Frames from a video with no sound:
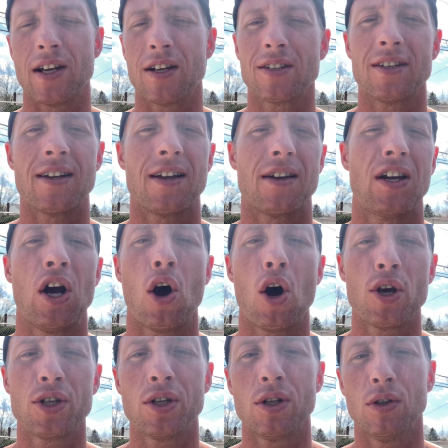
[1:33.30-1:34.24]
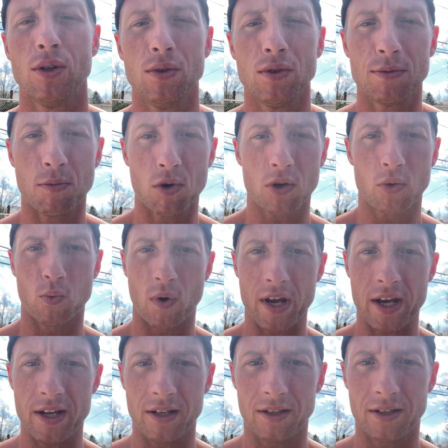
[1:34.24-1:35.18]
doesn't cause you to lose more
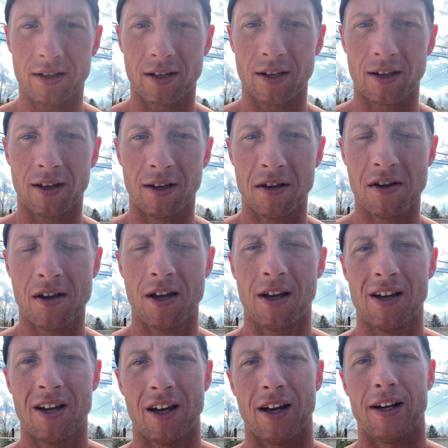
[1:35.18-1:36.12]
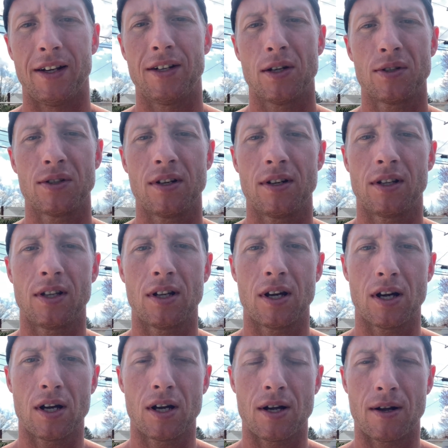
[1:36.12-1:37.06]
weight. It doesn't,
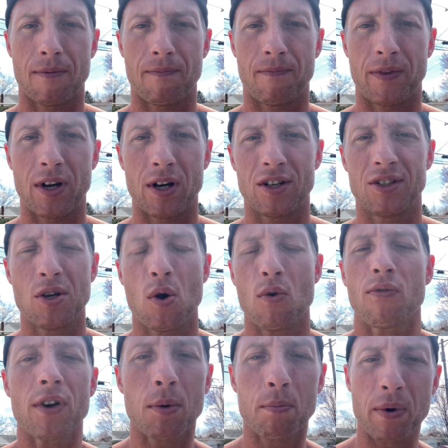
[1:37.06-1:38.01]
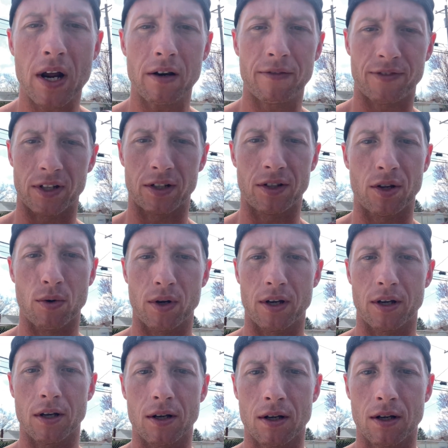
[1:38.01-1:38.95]
there's no real benefit to it.